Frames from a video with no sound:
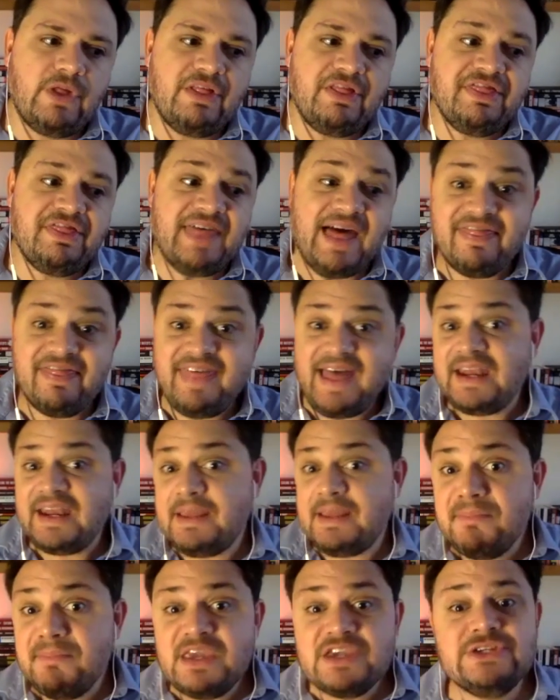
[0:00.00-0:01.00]
That
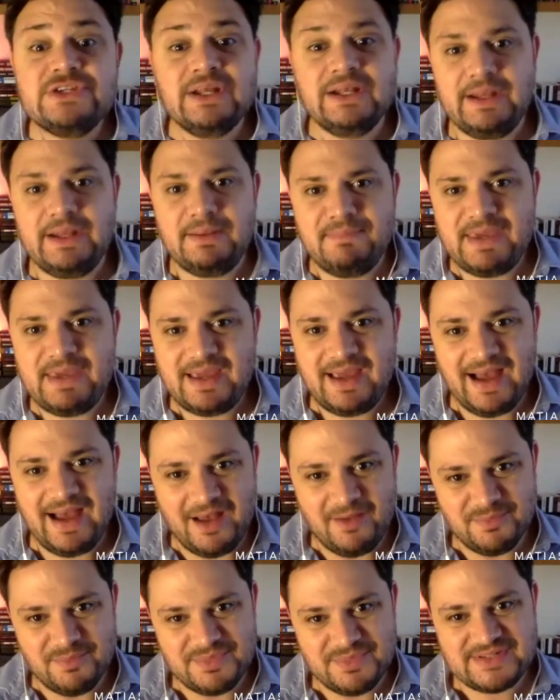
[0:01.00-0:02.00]
immediately
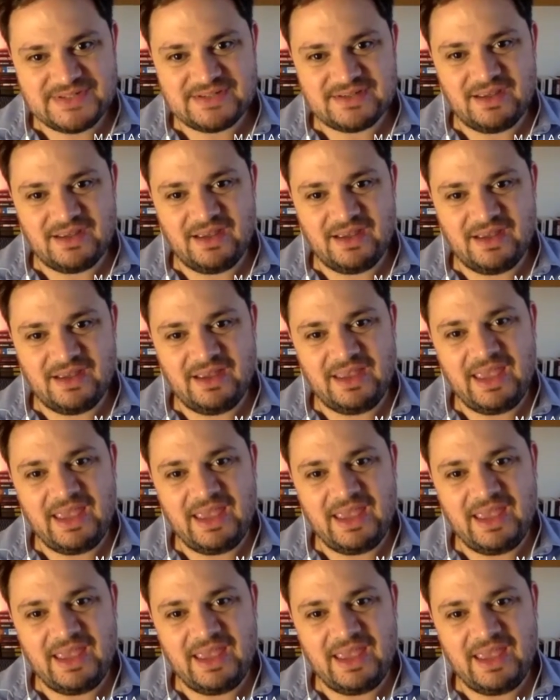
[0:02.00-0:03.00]
becomes
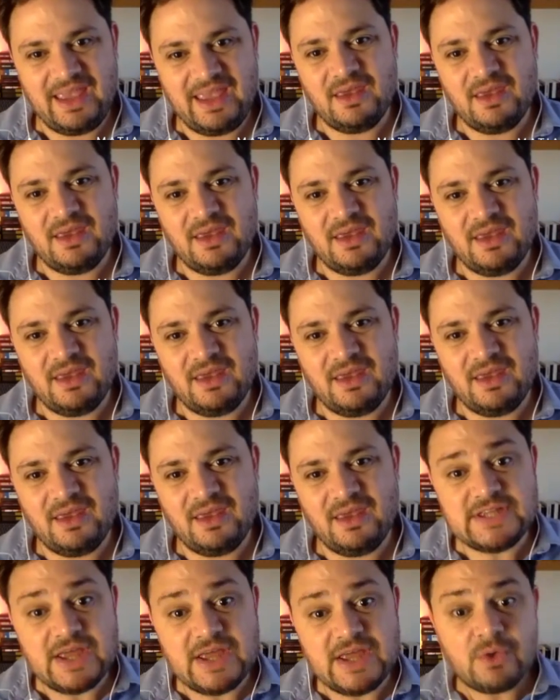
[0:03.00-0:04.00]
a
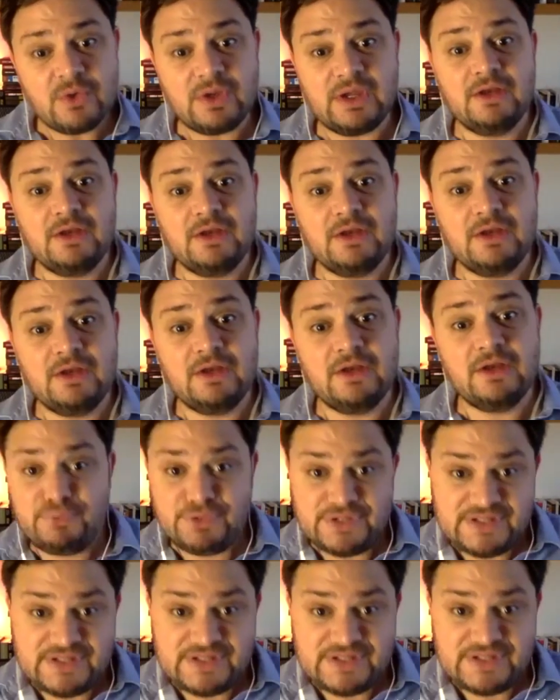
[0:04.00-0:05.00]
token for
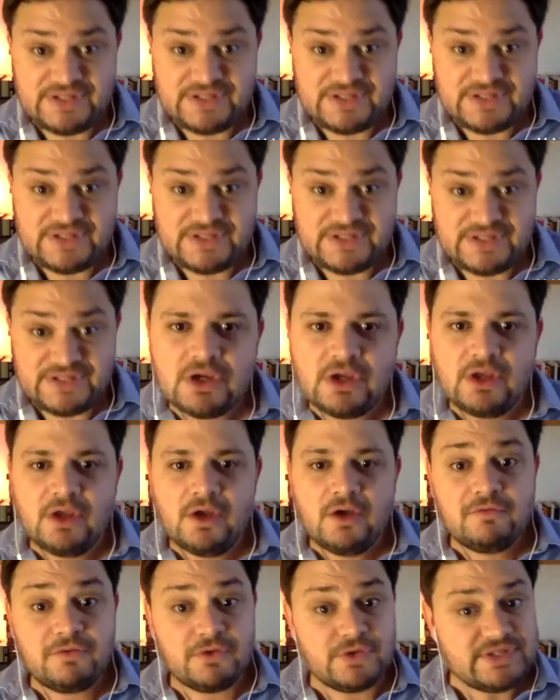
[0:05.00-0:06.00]
prestige,
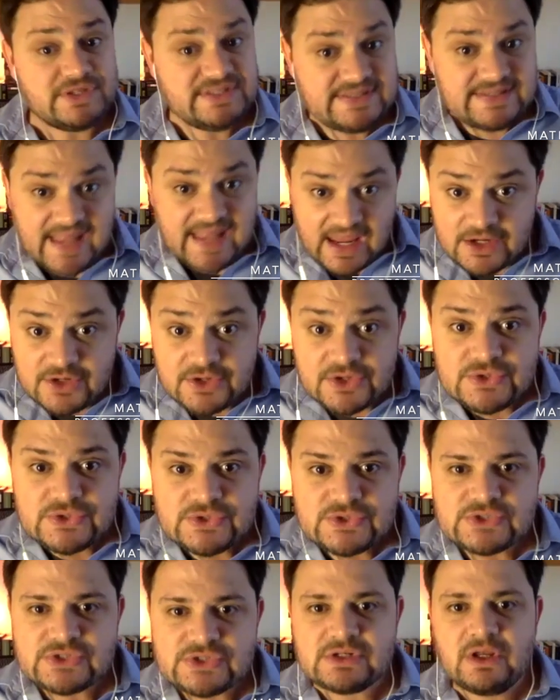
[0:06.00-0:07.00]
for
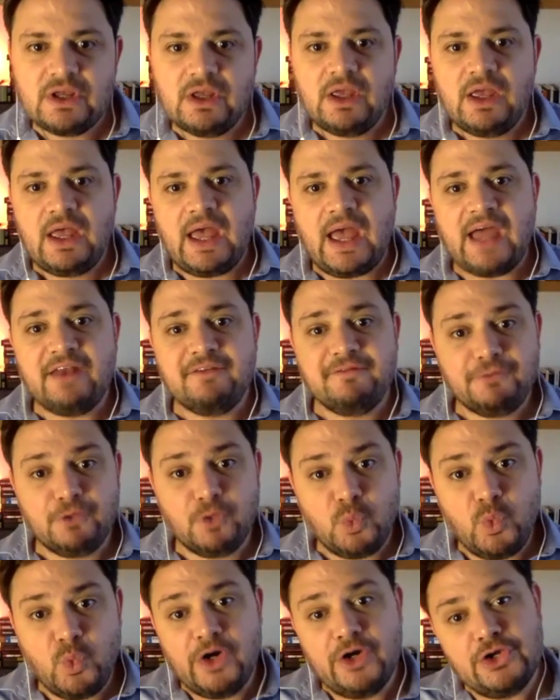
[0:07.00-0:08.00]
status, and for
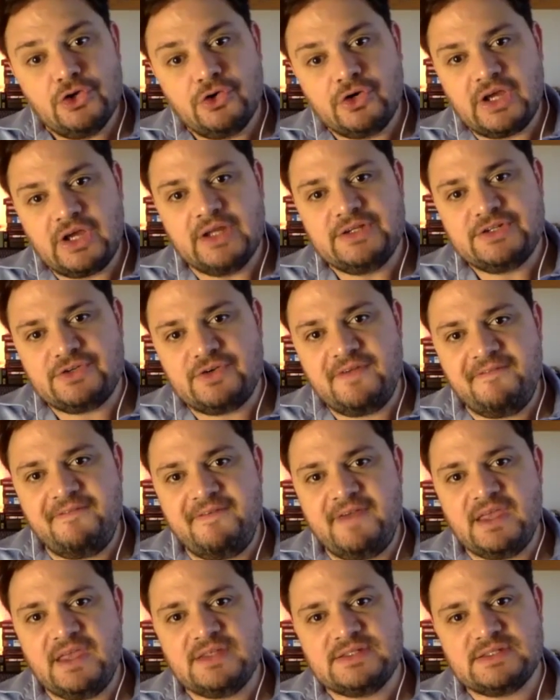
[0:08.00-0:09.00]
where your country
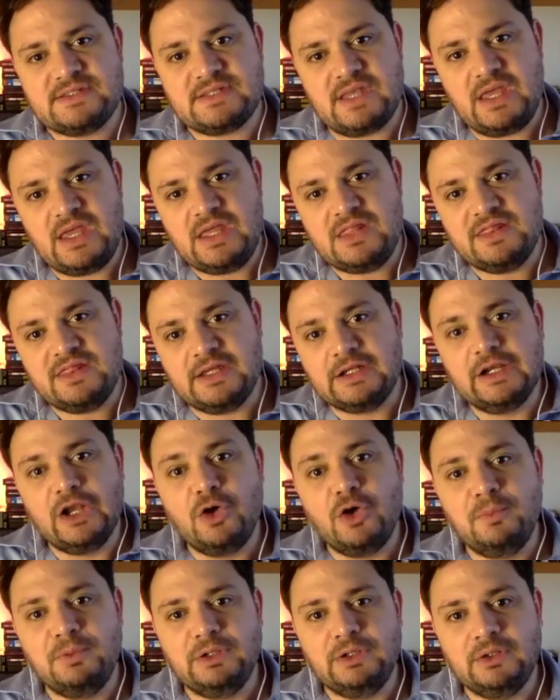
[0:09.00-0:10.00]
fits in the
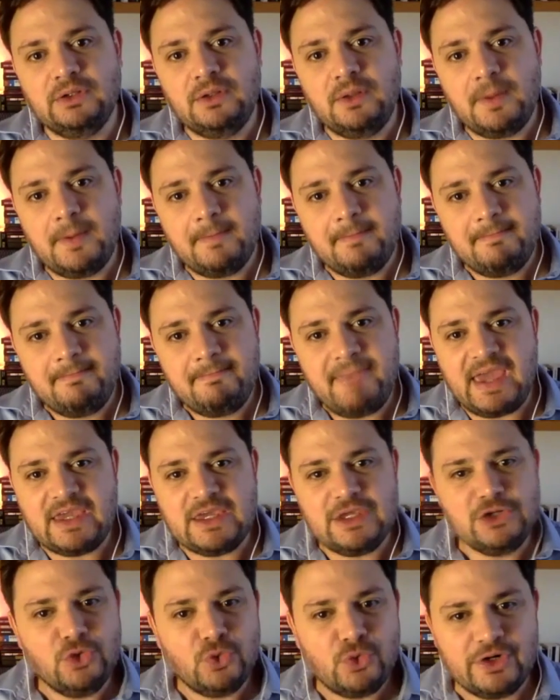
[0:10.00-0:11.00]
global
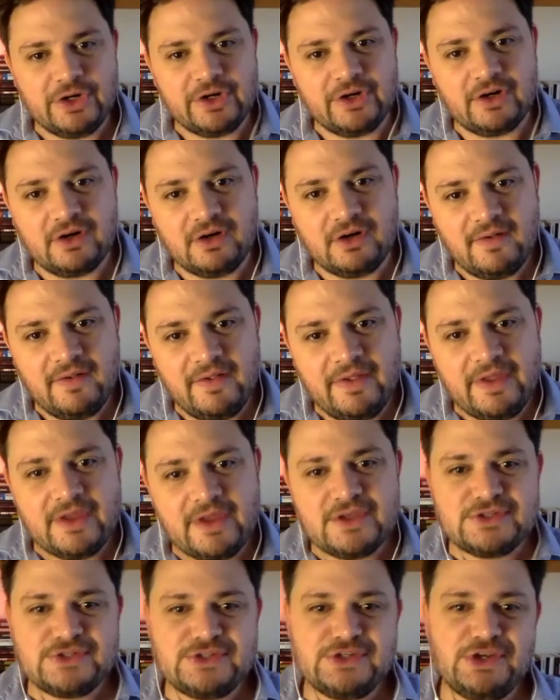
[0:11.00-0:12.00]
pecking order.
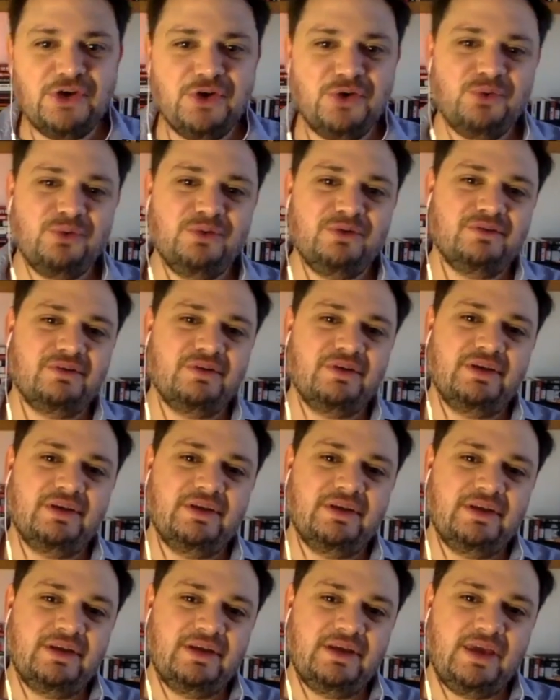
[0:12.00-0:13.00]
So
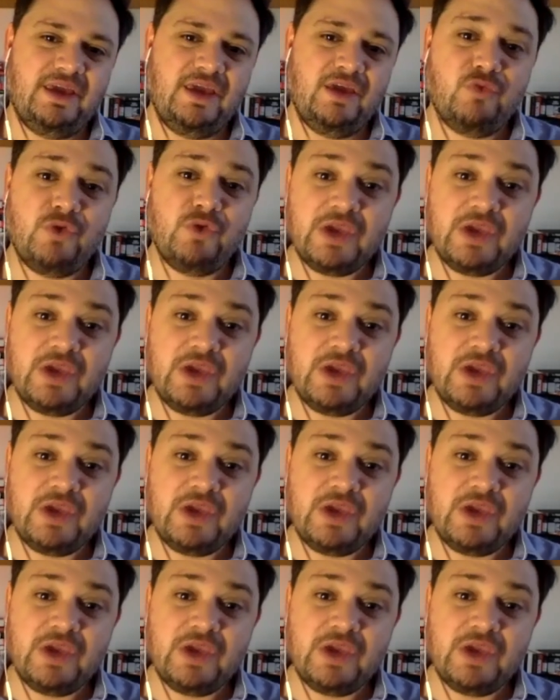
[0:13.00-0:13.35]
if we